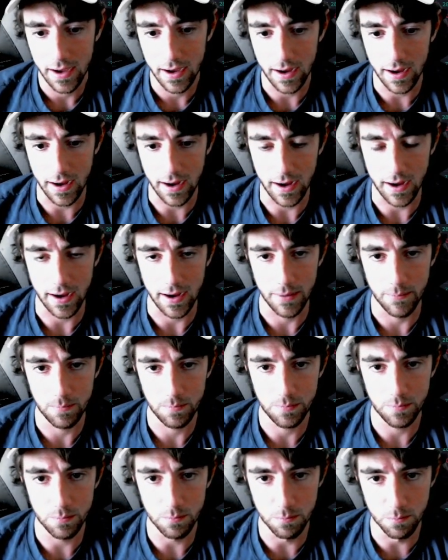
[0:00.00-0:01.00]

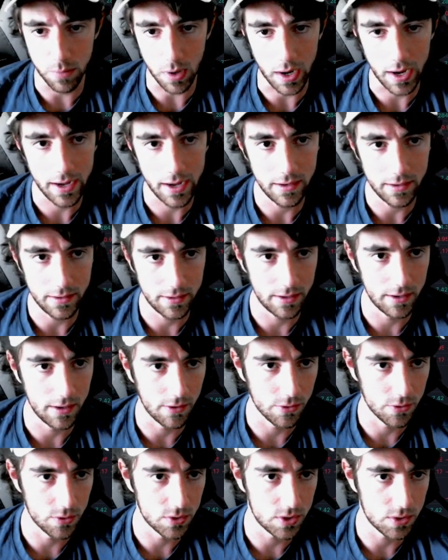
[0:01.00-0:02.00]
But
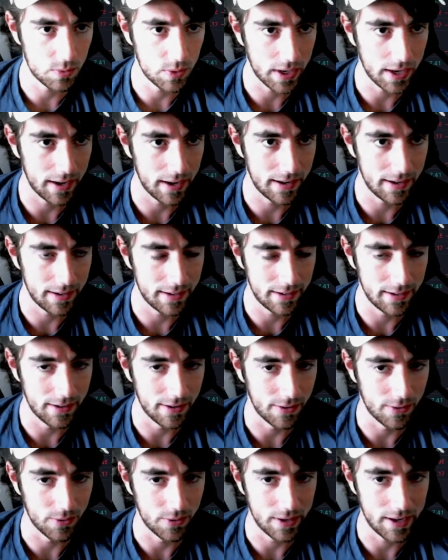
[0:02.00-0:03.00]
we
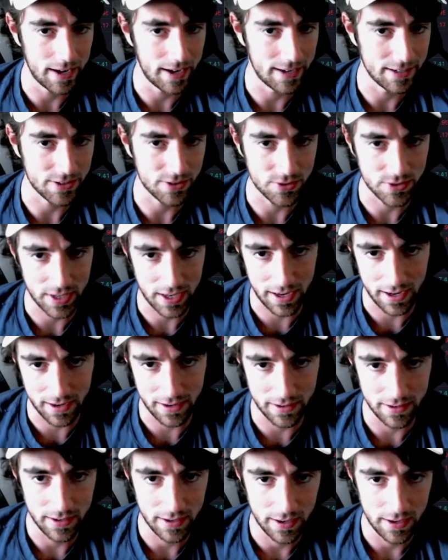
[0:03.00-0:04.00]
gotta
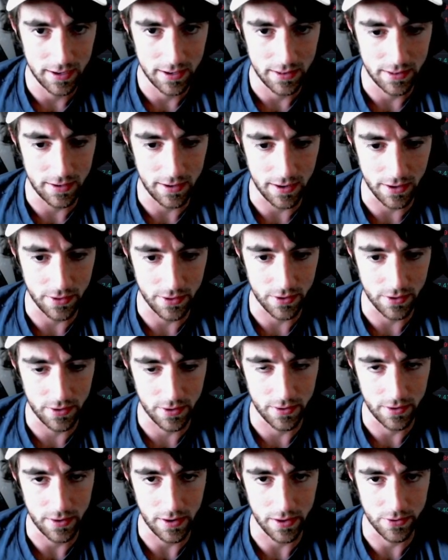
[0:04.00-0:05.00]
ascertain the
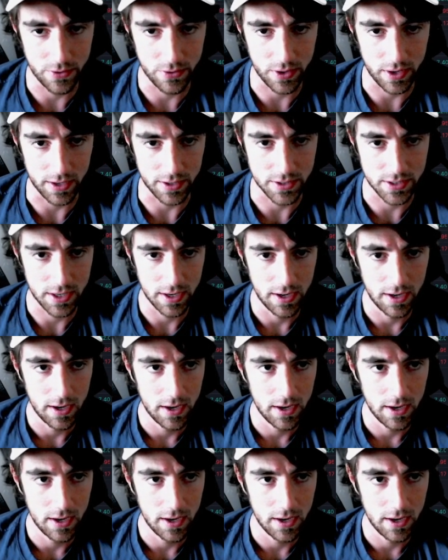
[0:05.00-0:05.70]
other things.